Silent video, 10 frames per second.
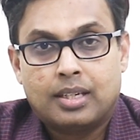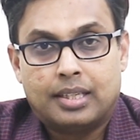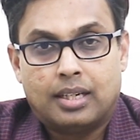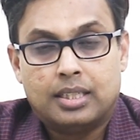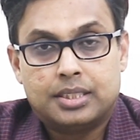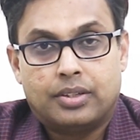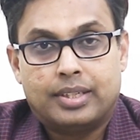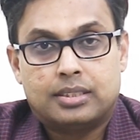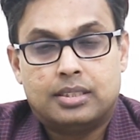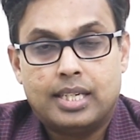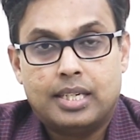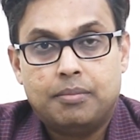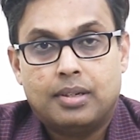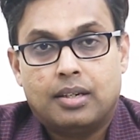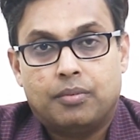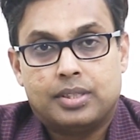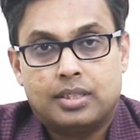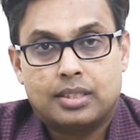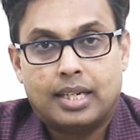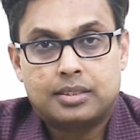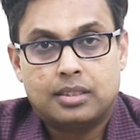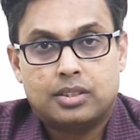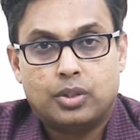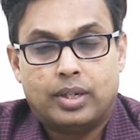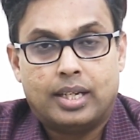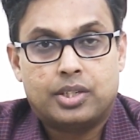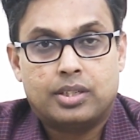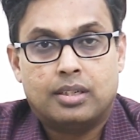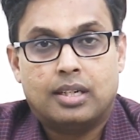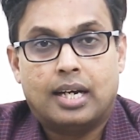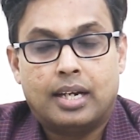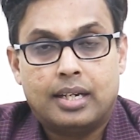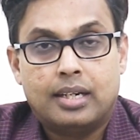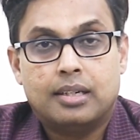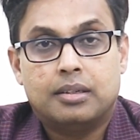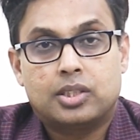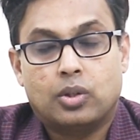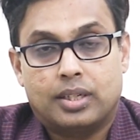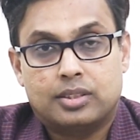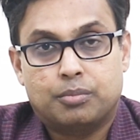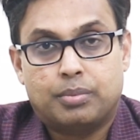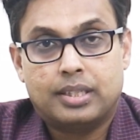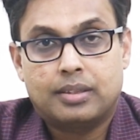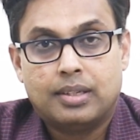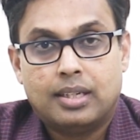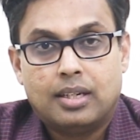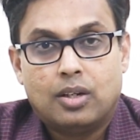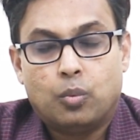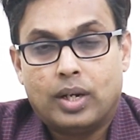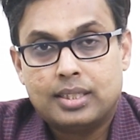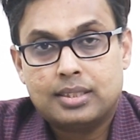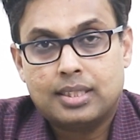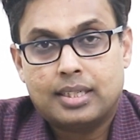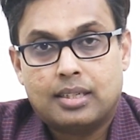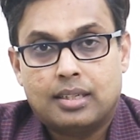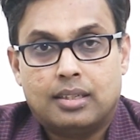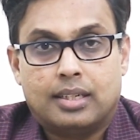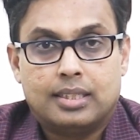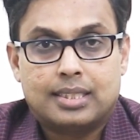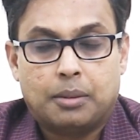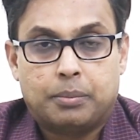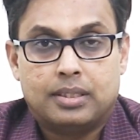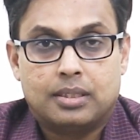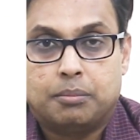And the answer is D, which is excess urination and shortness of breath. Why is it that this happens